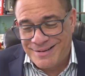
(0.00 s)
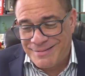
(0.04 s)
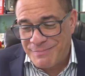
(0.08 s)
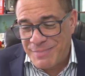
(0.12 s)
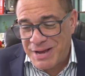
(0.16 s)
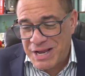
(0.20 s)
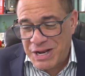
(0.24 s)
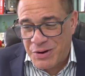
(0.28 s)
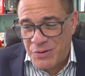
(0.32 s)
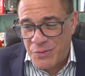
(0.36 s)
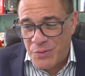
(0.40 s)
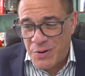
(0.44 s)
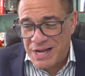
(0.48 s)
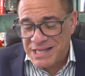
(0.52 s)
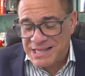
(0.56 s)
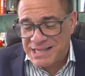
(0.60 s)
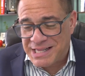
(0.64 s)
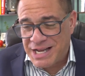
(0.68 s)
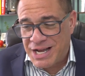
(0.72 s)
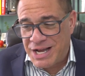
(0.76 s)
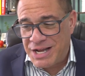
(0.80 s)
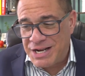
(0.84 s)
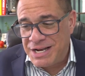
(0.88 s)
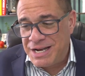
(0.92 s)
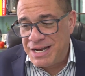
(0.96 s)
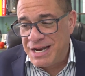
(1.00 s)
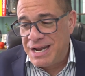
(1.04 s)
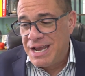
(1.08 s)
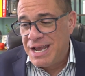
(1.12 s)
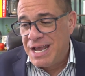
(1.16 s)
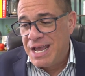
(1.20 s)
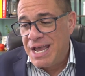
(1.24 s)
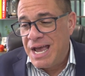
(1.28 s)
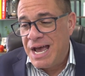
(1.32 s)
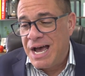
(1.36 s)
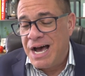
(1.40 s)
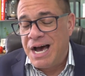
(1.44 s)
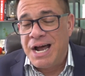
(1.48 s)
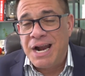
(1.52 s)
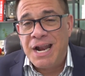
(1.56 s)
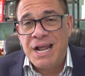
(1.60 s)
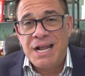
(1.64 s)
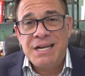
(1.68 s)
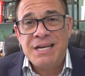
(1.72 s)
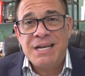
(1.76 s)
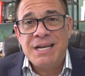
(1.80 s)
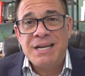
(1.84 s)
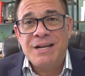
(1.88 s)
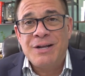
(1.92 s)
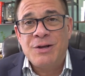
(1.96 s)
my quest, un,
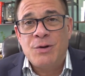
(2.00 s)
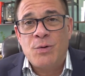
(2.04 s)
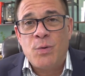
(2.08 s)
unending